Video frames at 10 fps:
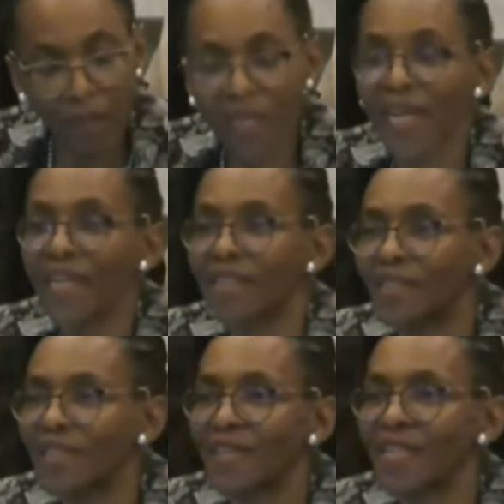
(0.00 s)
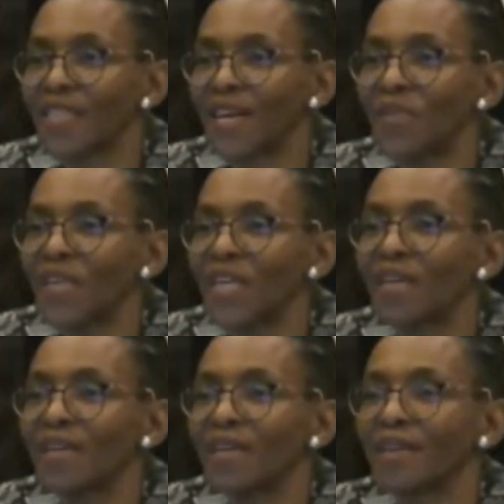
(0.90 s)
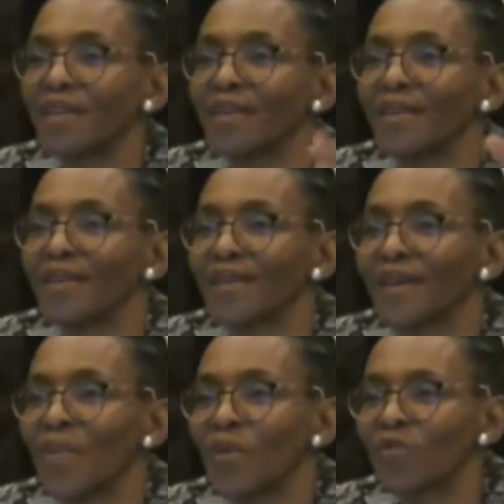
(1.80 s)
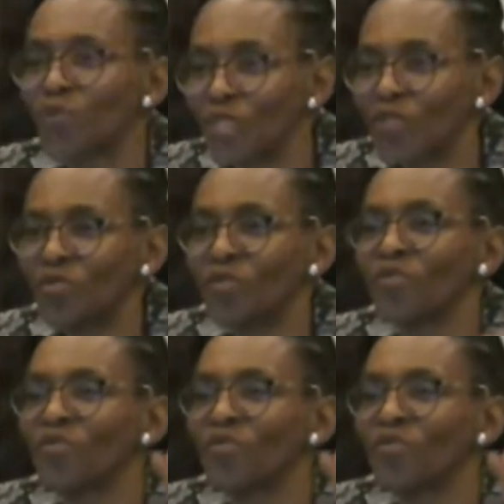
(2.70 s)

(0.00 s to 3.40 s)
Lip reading: raised something about which